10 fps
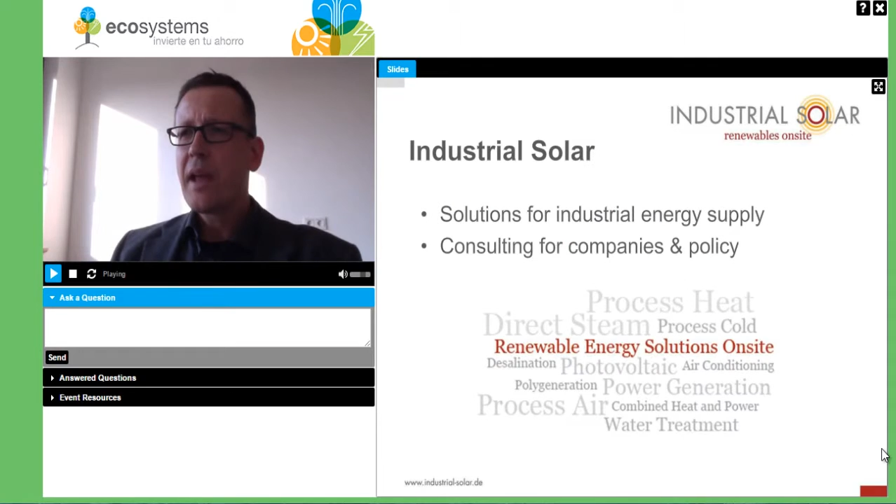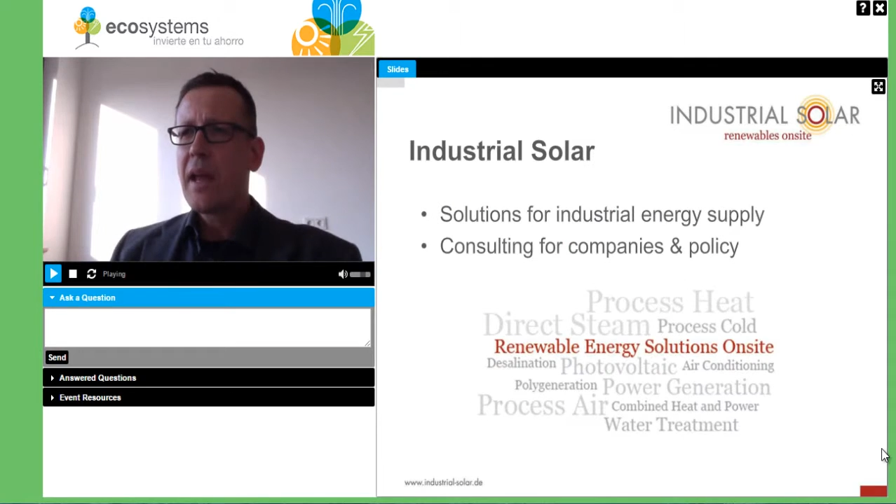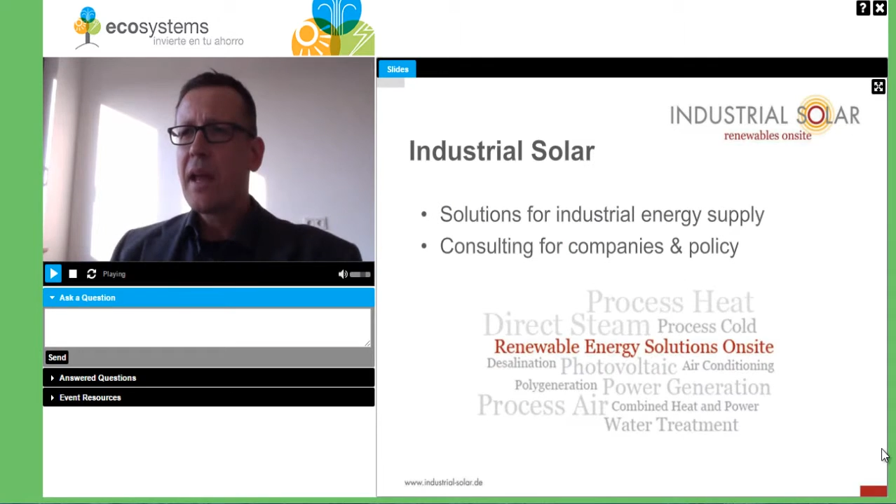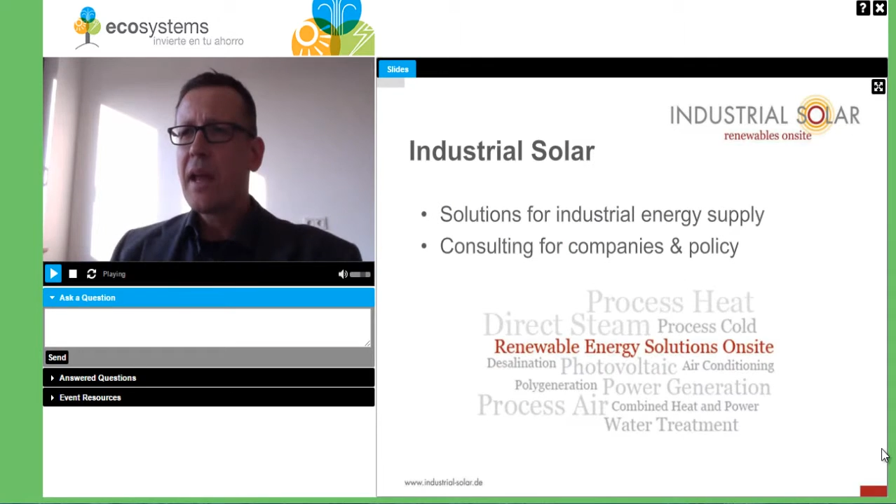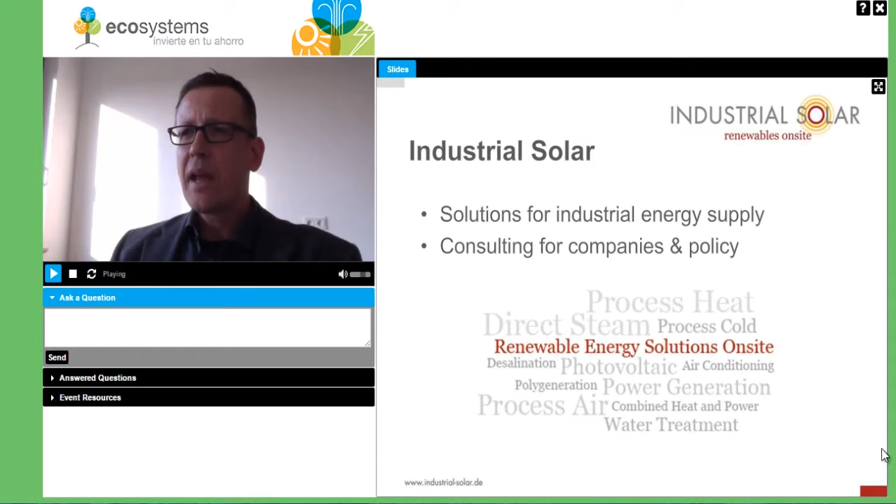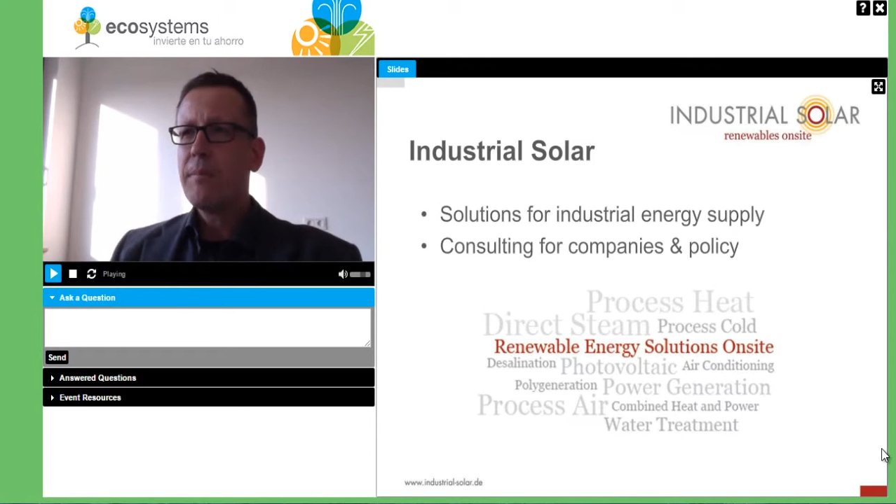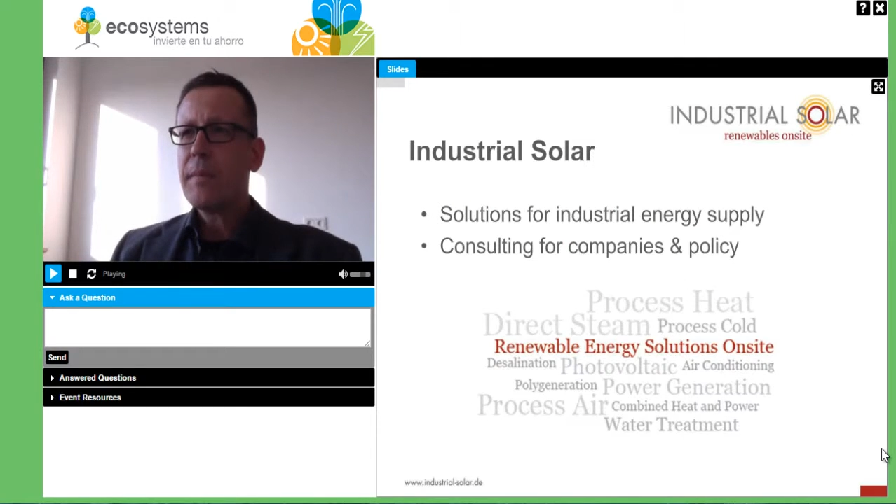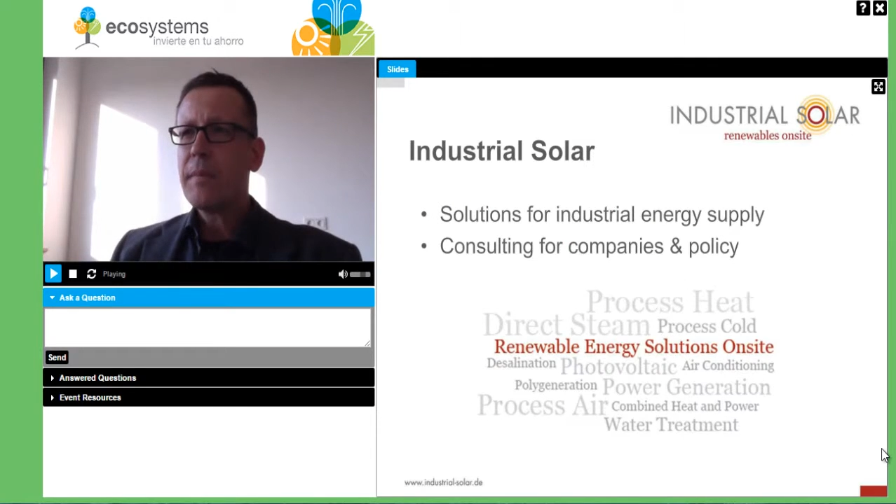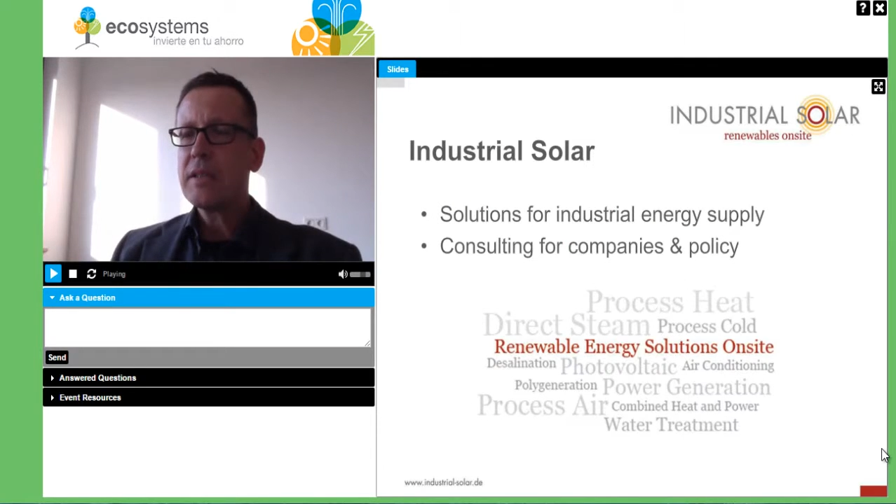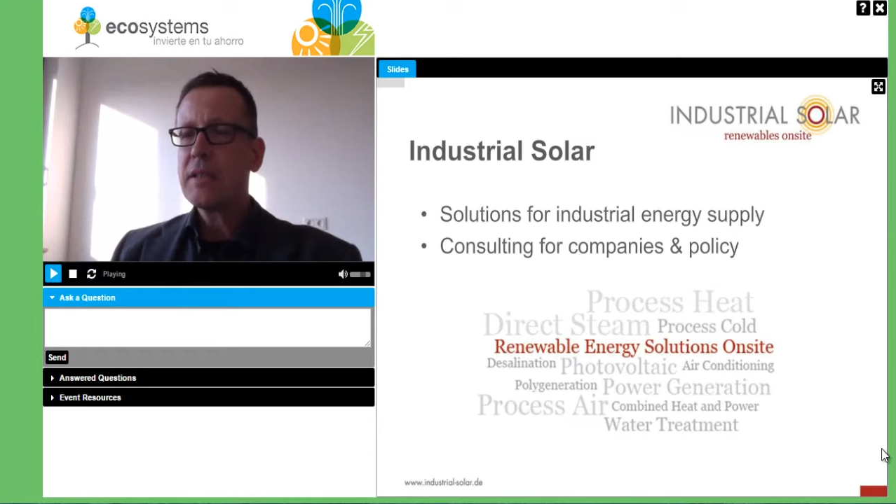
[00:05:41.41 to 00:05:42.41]

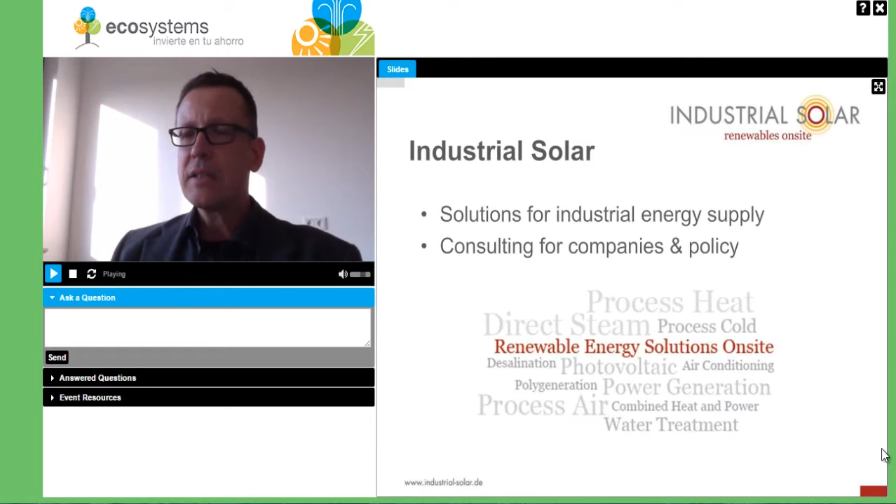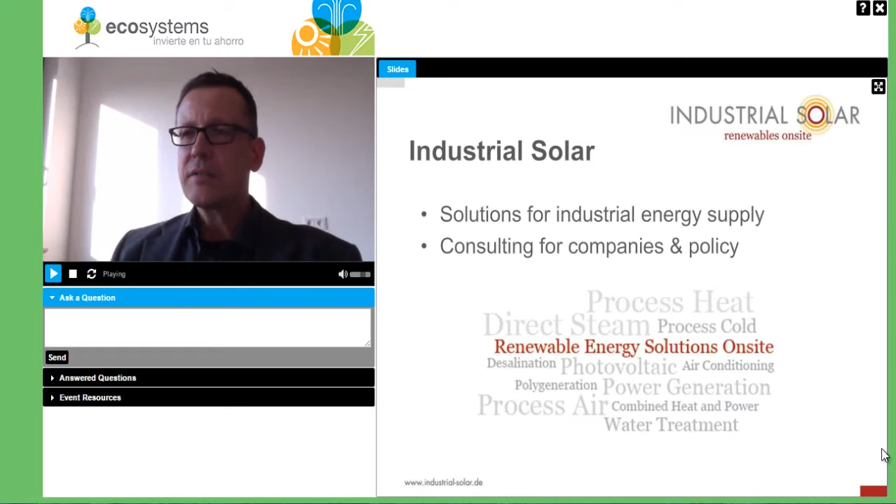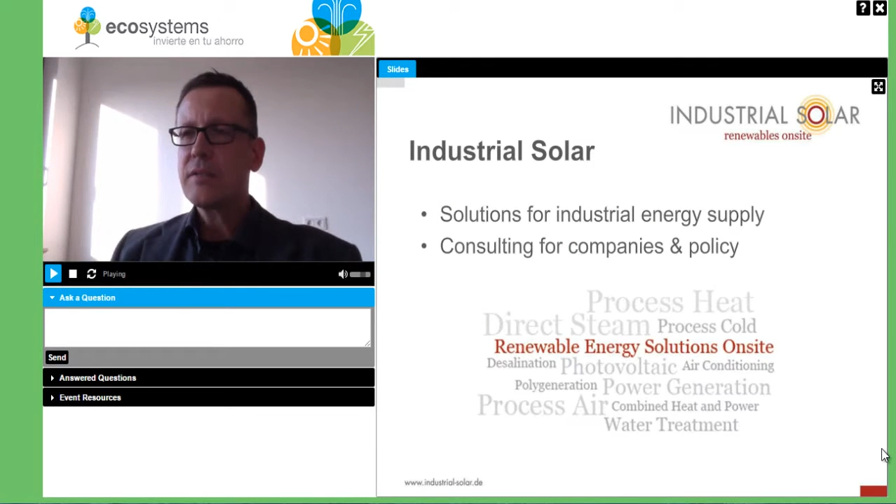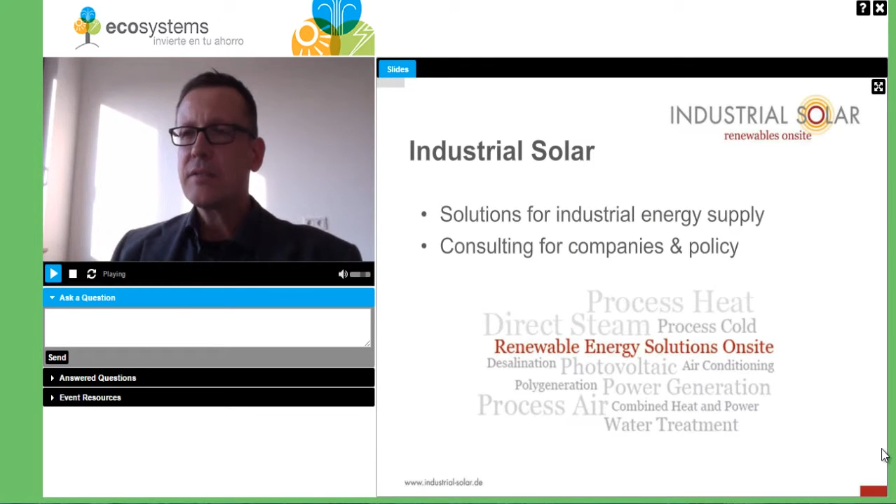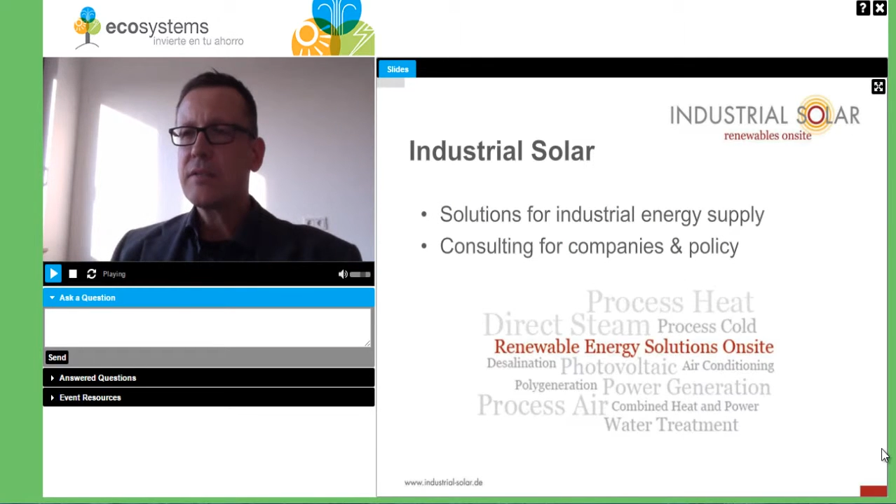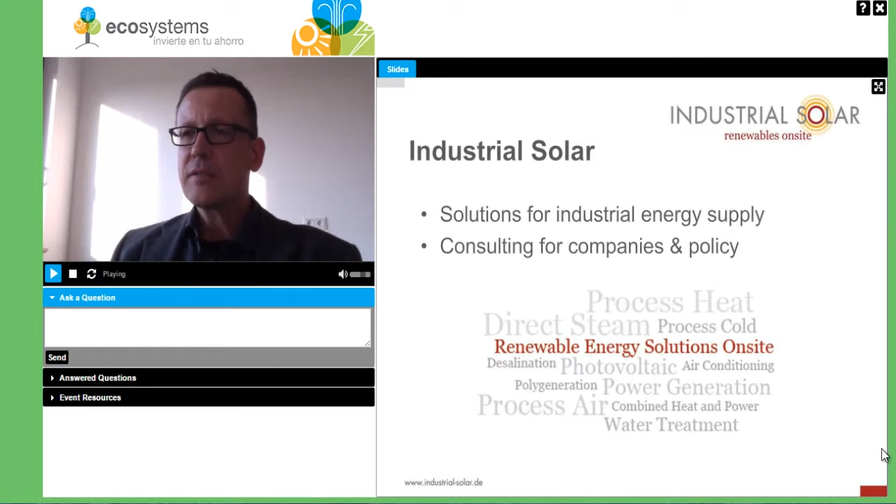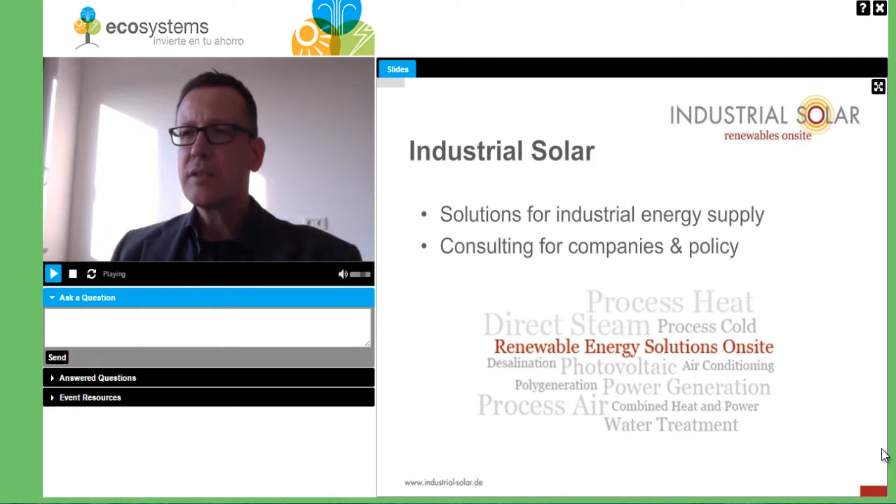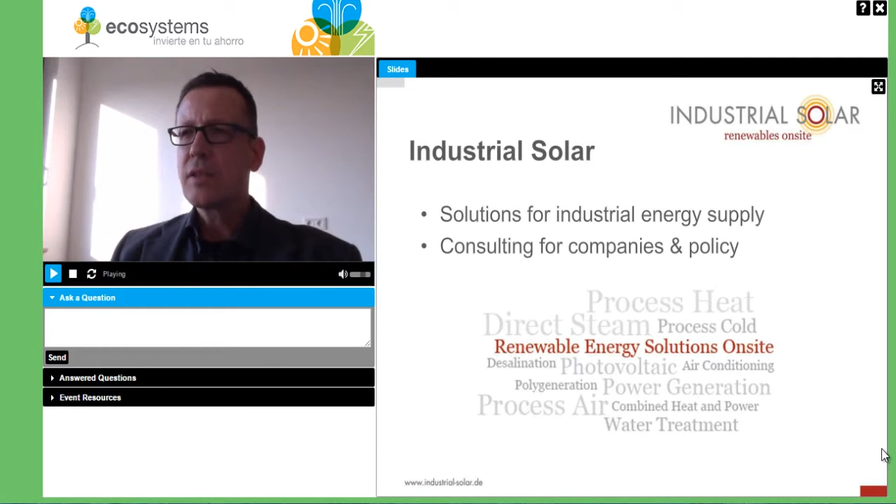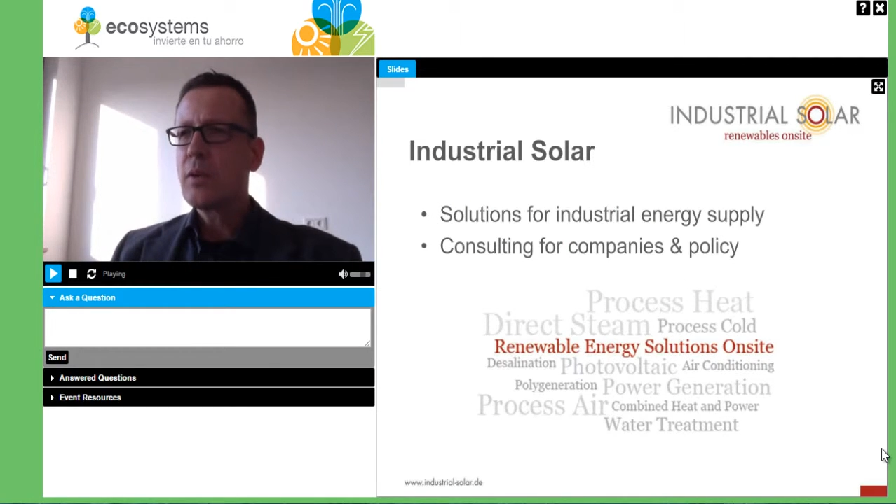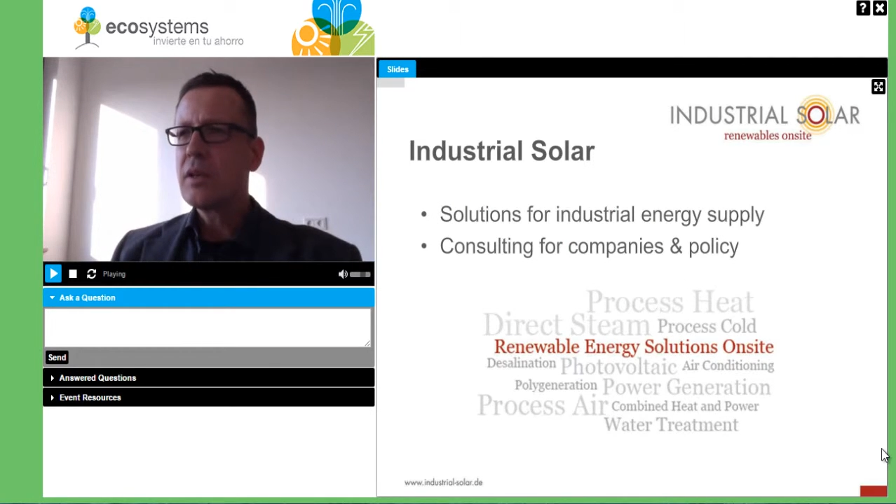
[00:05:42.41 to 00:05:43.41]
Industrial
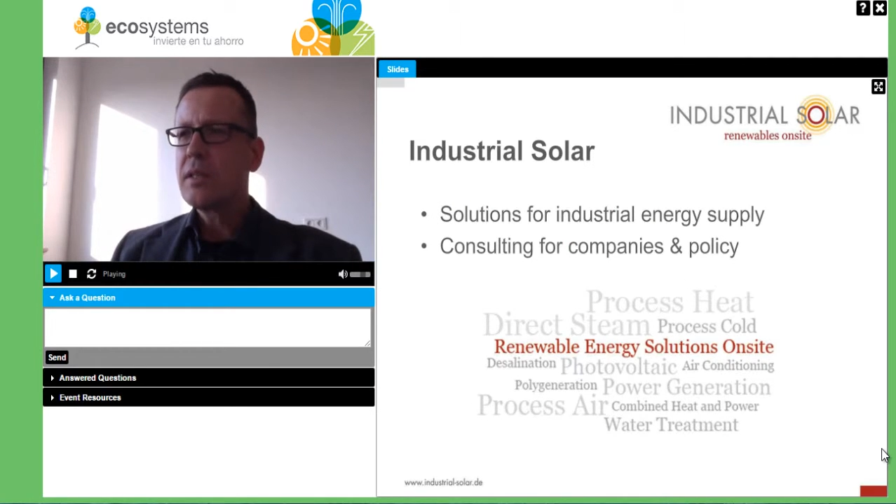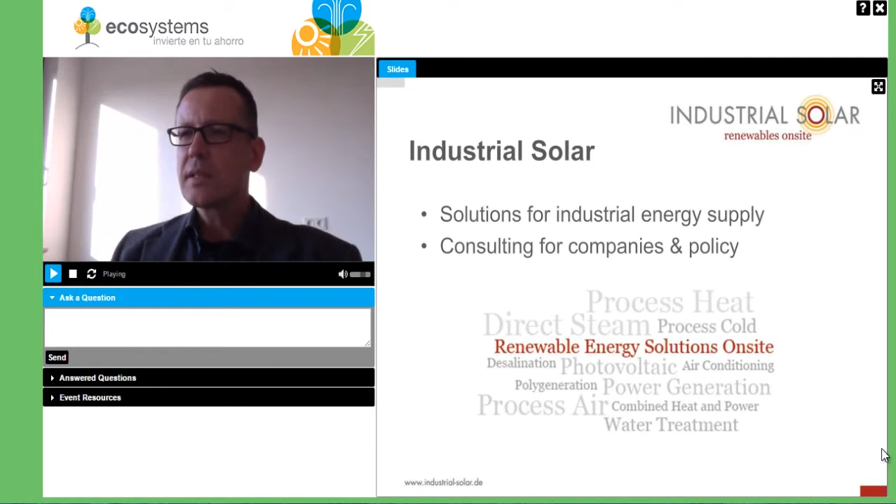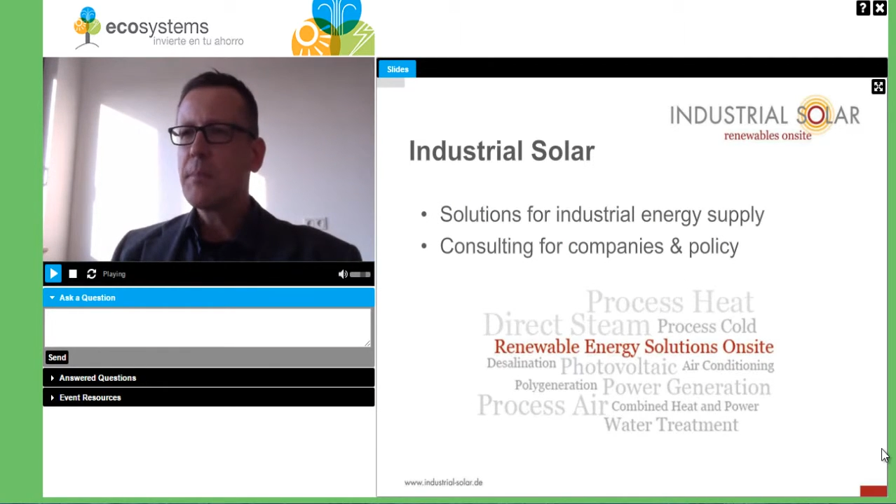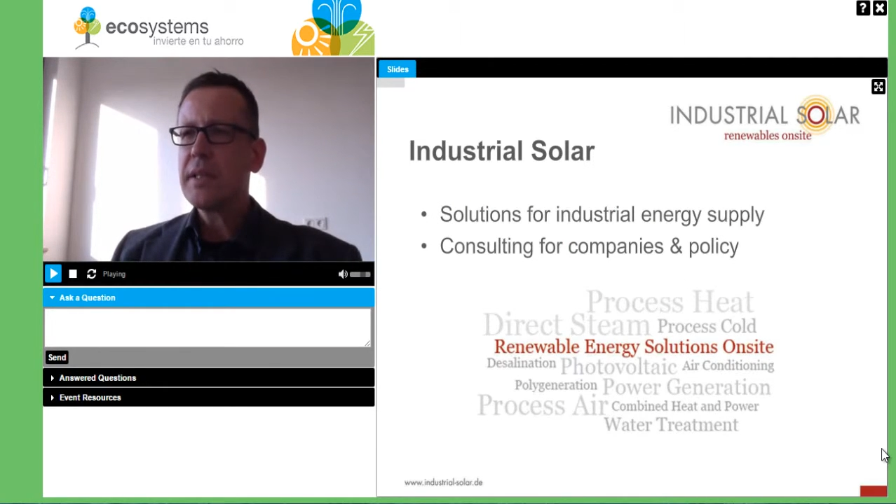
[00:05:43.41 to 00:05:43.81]
Solar